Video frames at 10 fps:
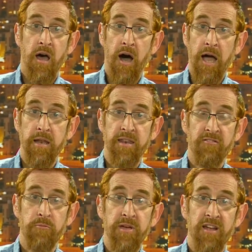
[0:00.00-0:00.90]
I
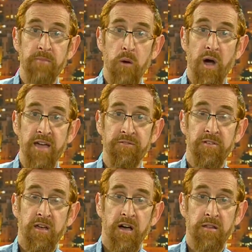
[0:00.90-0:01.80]
never beat up my wife
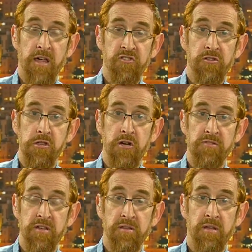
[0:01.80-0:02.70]
unless she
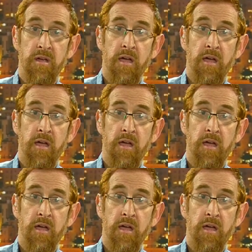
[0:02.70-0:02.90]
deserves it.